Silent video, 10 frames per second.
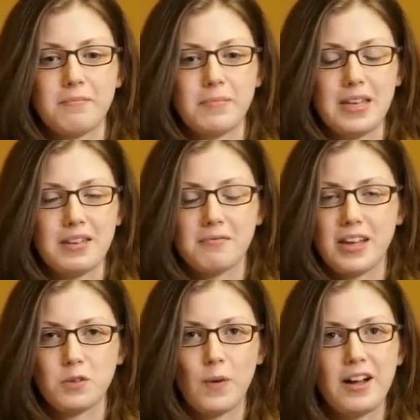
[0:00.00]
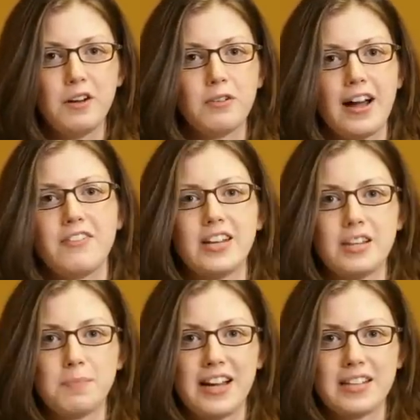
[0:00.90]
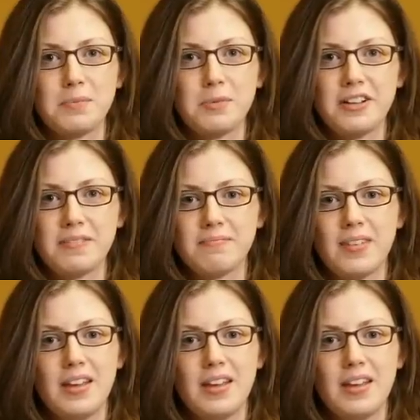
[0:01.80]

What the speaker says: Be as well-rounded as possible.